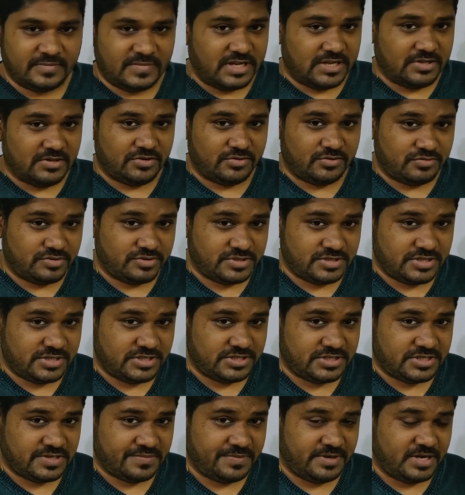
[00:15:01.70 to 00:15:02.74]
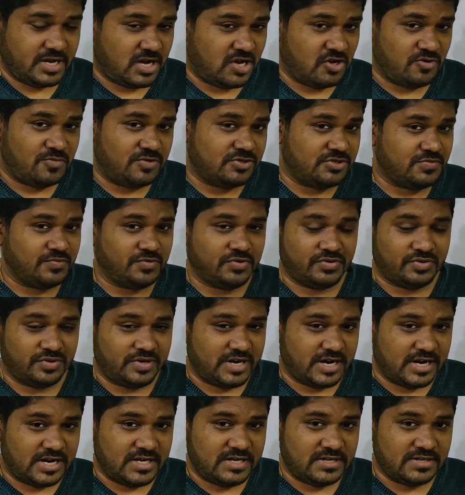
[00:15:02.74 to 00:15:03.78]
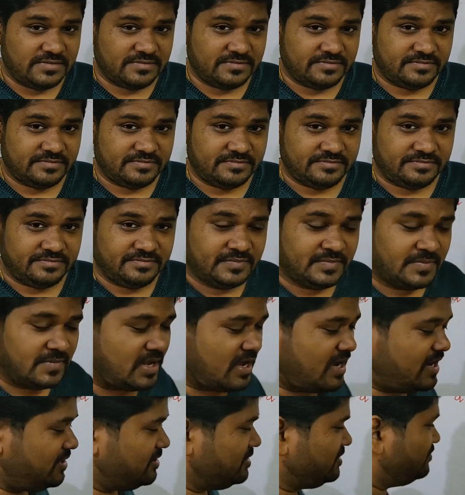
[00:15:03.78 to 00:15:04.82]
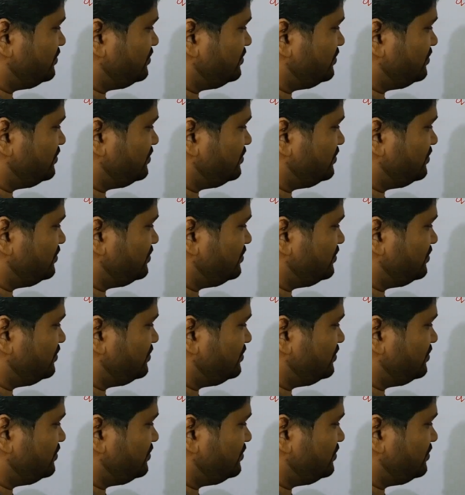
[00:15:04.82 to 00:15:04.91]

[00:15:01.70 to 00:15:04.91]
now the question is coming, how much more will I add? I